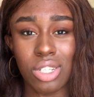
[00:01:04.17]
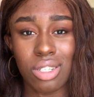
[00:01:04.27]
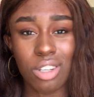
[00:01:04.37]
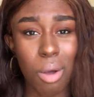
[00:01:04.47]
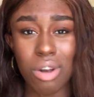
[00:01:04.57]

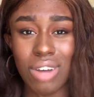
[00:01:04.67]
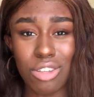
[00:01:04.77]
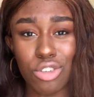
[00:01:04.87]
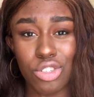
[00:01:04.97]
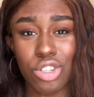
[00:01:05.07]
is going
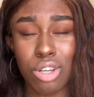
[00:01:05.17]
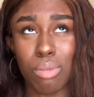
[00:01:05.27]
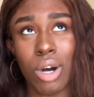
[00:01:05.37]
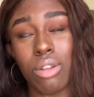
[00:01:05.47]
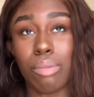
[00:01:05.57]
around
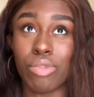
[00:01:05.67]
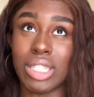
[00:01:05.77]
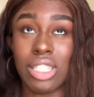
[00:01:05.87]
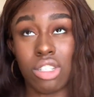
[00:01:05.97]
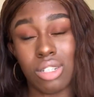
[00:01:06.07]
YouTube, well, the
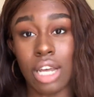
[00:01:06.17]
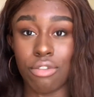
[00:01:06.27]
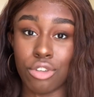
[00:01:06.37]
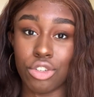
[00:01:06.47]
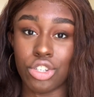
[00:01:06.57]
British side
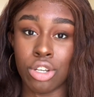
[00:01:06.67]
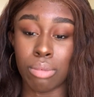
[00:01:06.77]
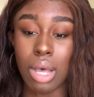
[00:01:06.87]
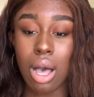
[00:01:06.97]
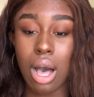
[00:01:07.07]
of
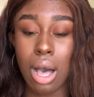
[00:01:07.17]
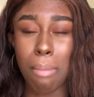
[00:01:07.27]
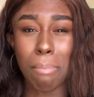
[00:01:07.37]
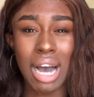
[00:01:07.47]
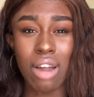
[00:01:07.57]
YouTube.
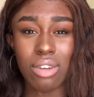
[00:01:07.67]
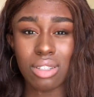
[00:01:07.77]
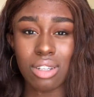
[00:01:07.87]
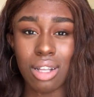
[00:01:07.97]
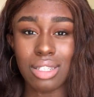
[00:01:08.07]
Byron
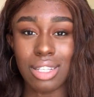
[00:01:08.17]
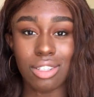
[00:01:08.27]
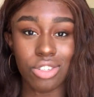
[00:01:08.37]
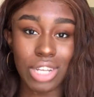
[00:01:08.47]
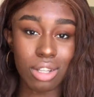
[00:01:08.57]
started this,
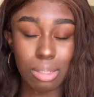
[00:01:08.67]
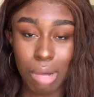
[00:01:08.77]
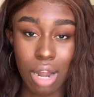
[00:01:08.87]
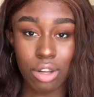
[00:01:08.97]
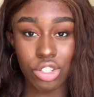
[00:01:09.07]
so shout out to
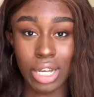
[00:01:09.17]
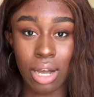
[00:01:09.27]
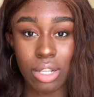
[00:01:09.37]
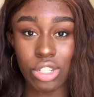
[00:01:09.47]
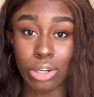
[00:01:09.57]
Byron, check
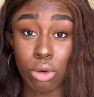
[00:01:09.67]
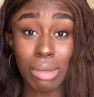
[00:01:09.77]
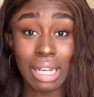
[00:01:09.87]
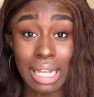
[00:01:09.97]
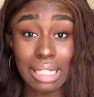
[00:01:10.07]
out his channel, will
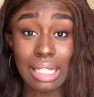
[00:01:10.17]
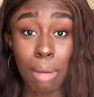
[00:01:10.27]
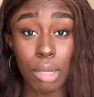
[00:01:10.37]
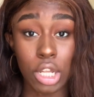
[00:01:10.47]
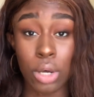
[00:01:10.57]
be linked down
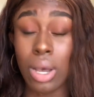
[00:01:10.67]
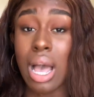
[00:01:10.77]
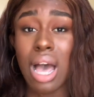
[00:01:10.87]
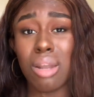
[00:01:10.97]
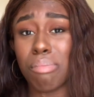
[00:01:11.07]
below,
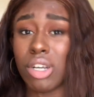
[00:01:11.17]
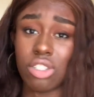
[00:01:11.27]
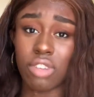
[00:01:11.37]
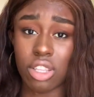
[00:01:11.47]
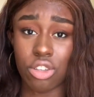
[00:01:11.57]
and a bunch
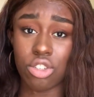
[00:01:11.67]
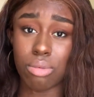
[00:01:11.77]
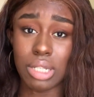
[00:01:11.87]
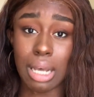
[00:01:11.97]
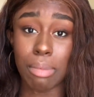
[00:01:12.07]
of other
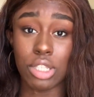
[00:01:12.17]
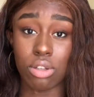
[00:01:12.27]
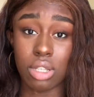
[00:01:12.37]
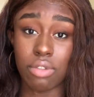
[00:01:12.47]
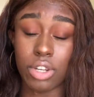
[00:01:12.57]
YouTubers have been
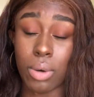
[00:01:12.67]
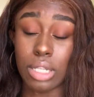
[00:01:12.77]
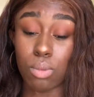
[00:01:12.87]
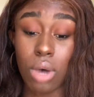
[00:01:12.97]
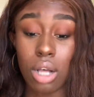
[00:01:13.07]
doing this video
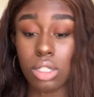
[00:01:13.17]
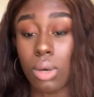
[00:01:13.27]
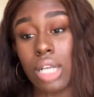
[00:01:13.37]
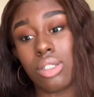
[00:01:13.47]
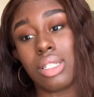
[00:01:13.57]
as well. So
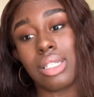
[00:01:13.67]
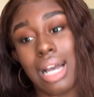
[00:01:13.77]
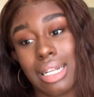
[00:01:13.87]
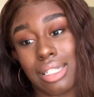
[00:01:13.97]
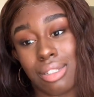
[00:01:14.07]
I just
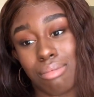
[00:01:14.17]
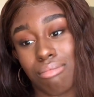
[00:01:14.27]
decided,